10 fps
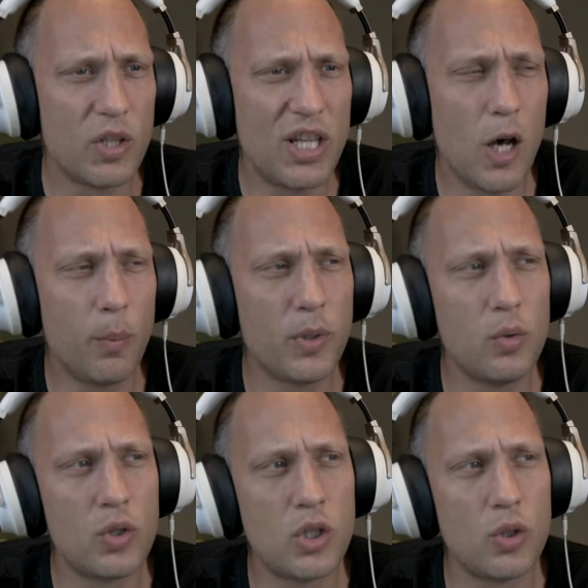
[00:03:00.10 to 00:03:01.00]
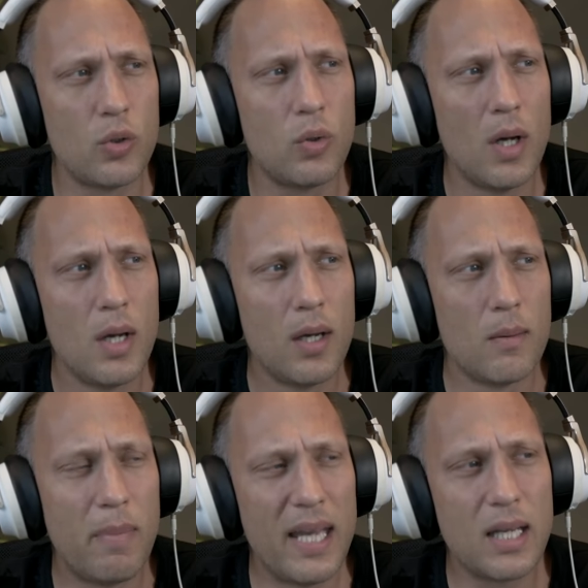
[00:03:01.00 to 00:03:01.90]
help you to
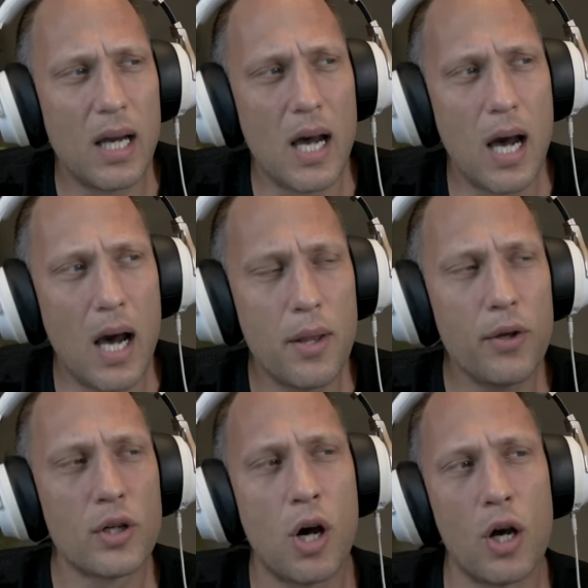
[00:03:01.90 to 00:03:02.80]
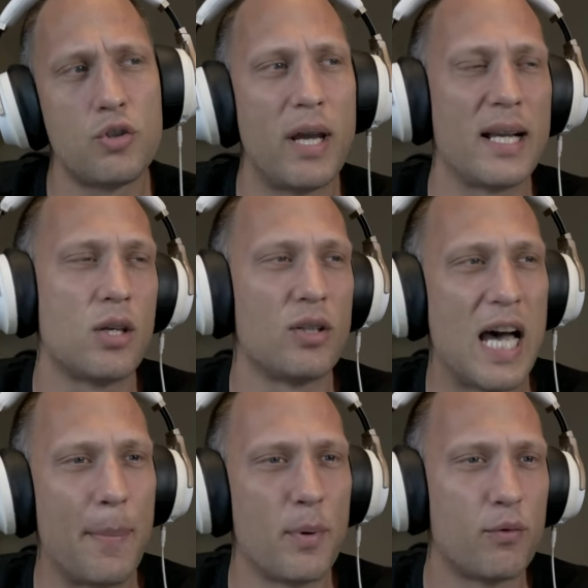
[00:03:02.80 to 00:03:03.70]
make other contracts on
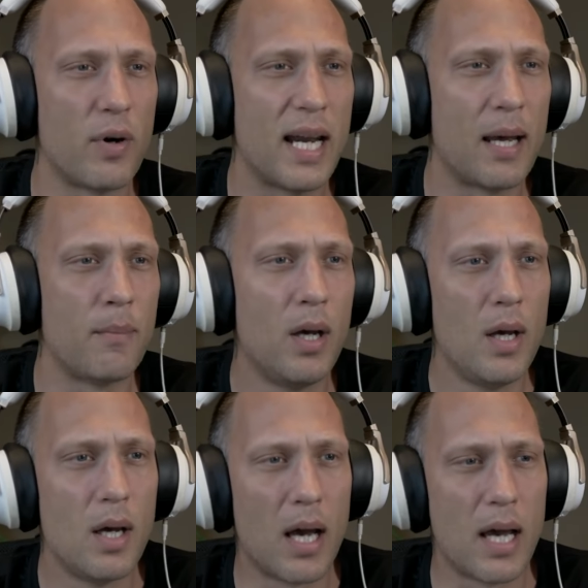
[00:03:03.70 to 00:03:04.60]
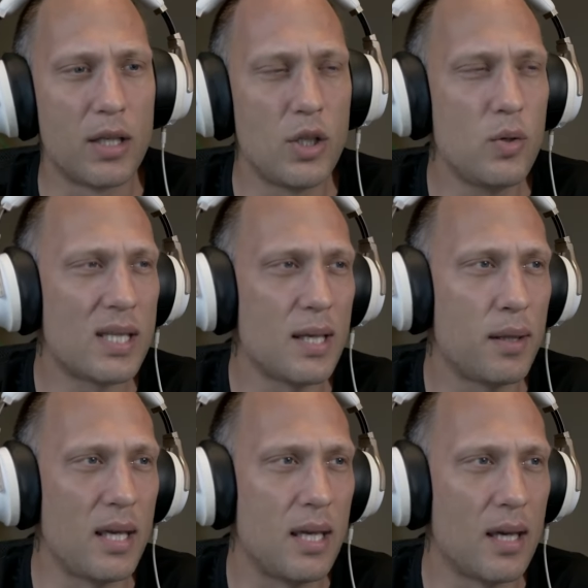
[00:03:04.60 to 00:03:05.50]
top of RAM uh, using
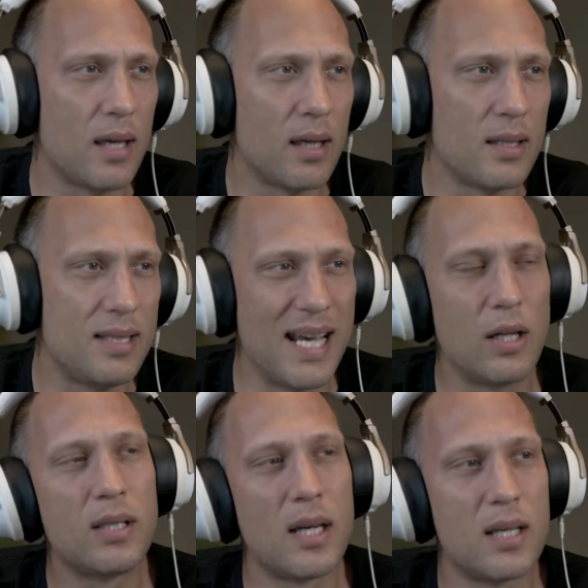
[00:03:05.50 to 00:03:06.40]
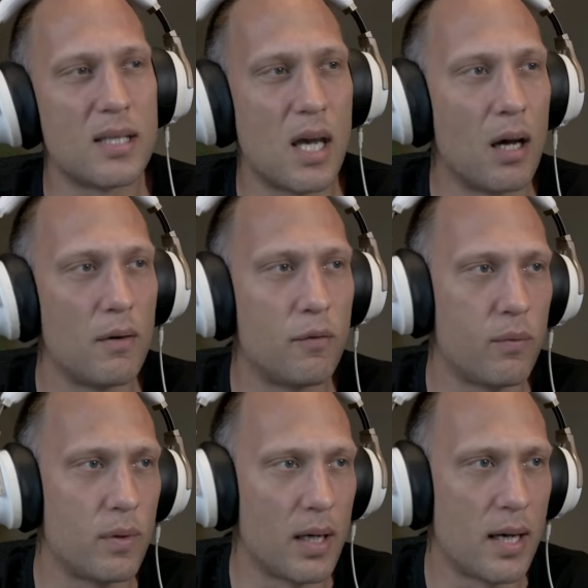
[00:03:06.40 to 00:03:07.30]
the deltas of
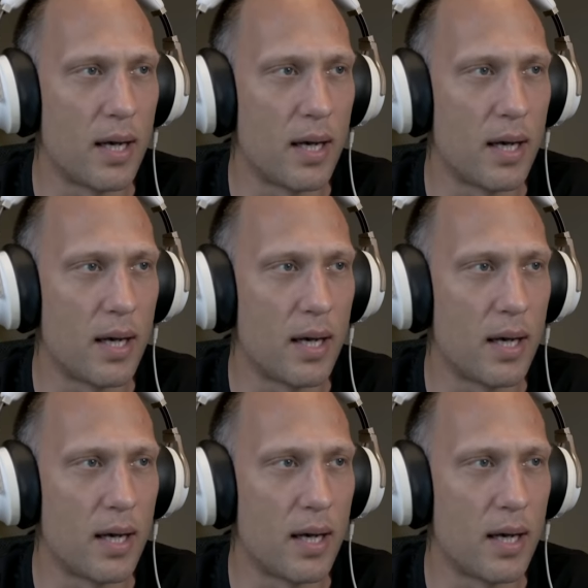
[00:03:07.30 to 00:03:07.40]
uh,